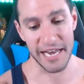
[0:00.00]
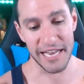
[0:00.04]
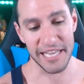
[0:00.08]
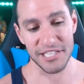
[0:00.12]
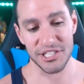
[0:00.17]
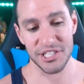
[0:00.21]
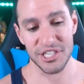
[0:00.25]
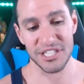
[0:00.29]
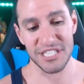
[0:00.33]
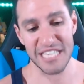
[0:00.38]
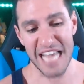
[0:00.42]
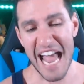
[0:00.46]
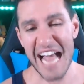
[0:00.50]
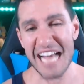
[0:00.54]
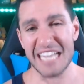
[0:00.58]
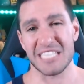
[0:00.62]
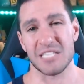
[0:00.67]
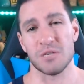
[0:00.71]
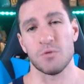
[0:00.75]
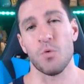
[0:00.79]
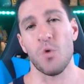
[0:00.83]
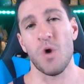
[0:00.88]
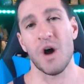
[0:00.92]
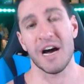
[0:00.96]
It's just X
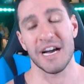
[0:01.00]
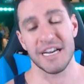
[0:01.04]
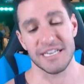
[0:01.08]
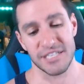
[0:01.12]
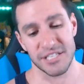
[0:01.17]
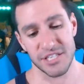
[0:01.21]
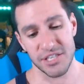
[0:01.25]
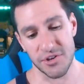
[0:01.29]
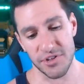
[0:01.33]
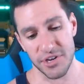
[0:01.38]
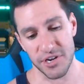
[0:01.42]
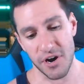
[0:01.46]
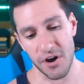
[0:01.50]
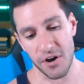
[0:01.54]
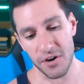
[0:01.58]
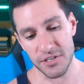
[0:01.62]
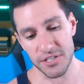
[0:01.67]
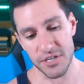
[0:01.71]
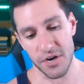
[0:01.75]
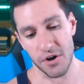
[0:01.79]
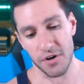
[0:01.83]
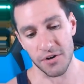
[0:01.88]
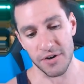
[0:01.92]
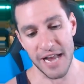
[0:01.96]
and Y, so the
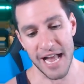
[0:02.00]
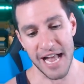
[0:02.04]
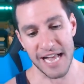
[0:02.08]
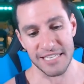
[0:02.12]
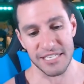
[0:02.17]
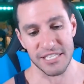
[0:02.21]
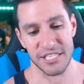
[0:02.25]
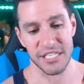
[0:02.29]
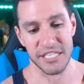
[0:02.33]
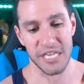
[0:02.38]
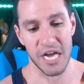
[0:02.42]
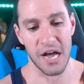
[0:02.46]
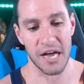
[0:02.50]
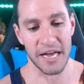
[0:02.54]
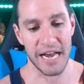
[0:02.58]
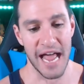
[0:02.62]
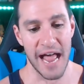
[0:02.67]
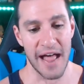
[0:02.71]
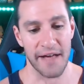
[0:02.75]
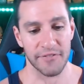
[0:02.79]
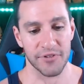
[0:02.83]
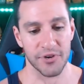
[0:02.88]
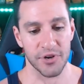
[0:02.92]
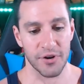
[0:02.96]
cards aren't as sought
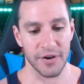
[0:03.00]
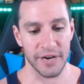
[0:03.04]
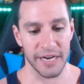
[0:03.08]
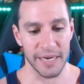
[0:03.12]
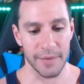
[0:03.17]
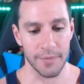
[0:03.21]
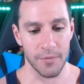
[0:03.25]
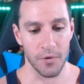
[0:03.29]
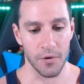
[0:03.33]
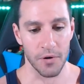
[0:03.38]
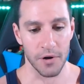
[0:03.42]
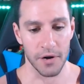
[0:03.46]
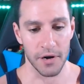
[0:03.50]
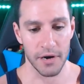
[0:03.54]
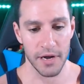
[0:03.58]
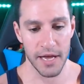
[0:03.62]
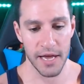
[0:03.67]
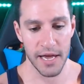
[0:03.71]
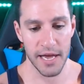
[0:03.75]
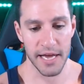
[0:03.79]
after anymore.